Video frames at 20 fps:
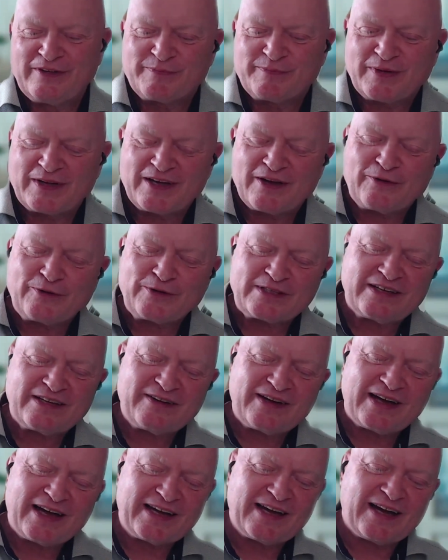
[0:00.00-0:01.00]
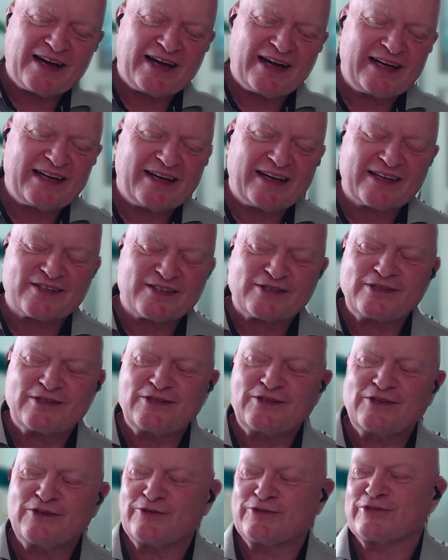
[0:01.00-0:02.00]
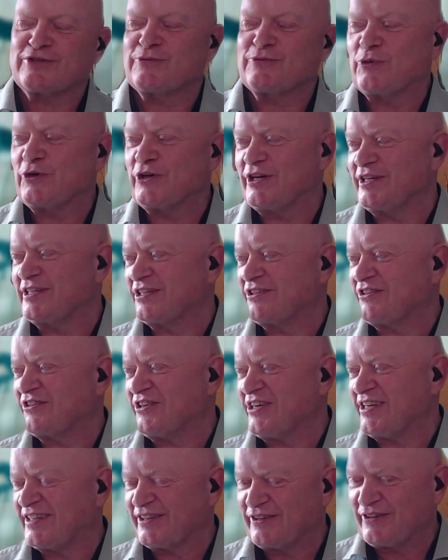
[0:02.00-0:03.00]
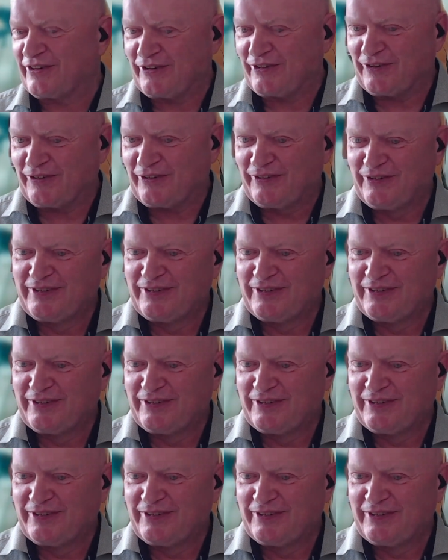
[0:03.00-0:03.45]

But also AI likes to use the word critical.